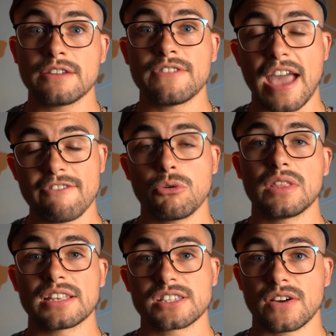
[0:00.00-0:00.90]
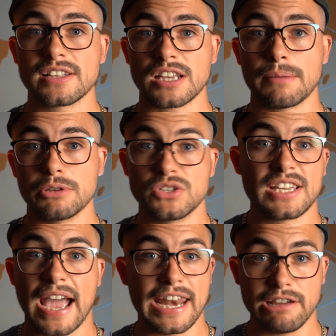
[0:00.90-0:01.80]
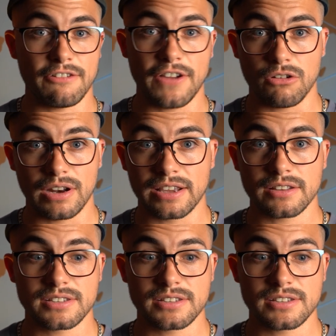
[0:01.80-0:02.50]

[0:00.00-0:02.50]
for everyone that signs up using any referral link.